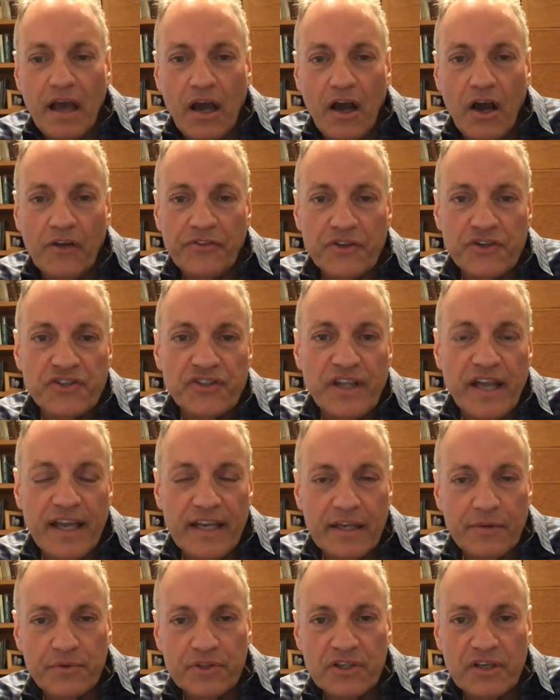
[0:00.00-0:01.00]

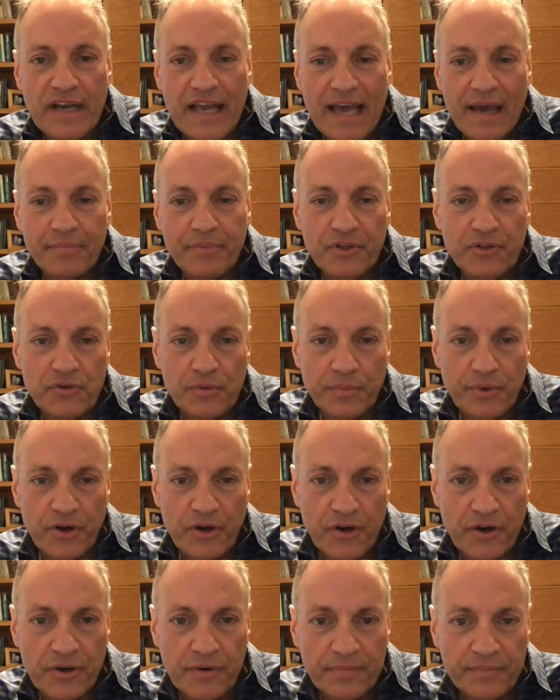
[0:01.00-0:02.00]
understanding what's going to happen
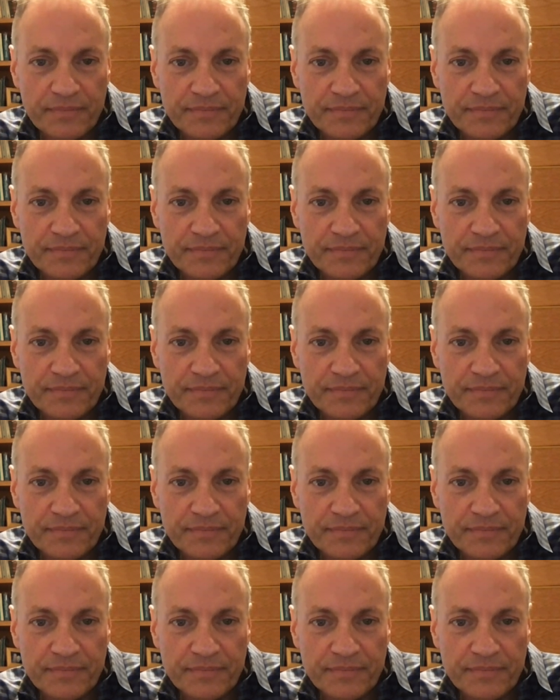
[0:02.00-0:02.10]
tomorrow?